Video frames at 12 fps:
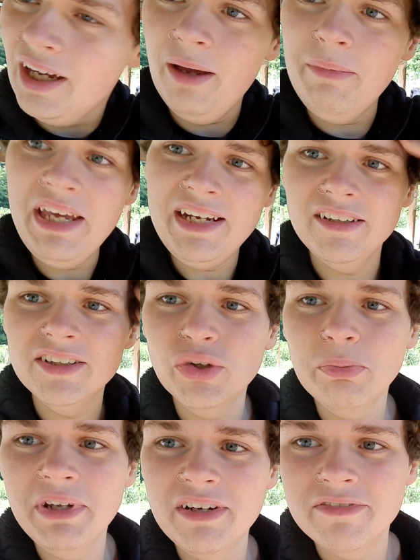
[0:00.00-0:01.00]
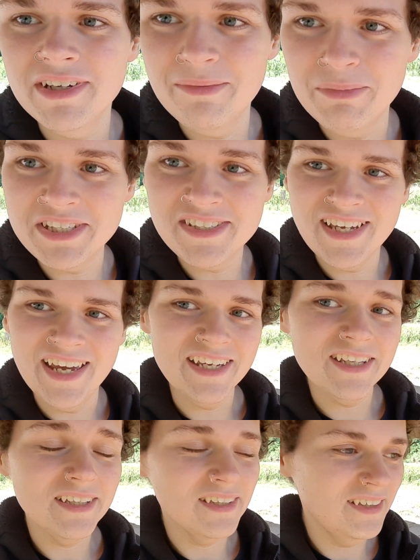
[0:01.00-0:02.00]
I made a little bit of a
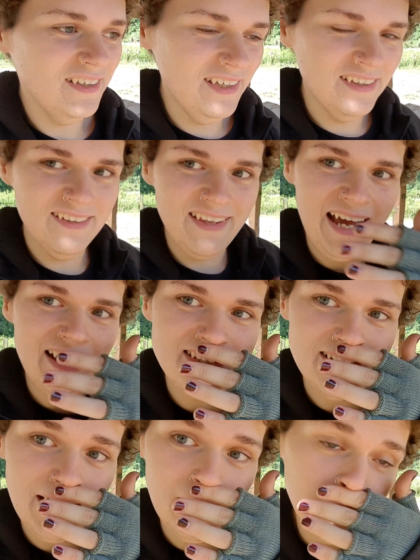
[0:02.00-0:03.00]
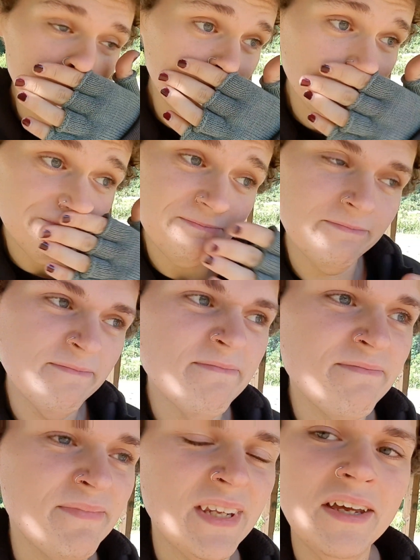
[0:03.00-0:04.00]
mistake in that
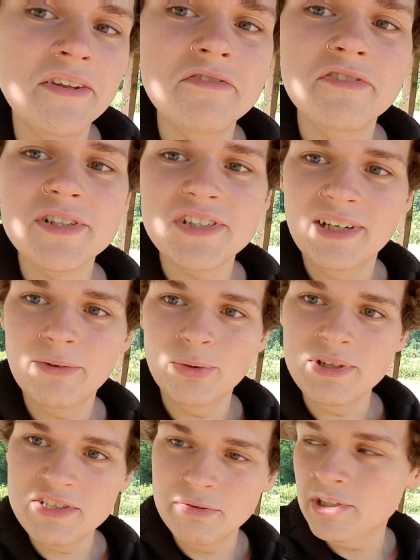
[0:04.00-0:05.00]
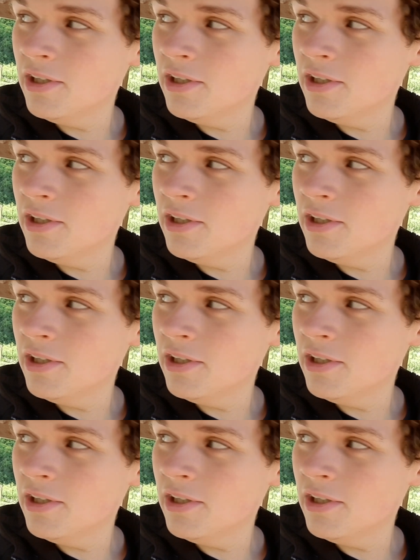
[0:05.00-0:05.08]
the first time I went to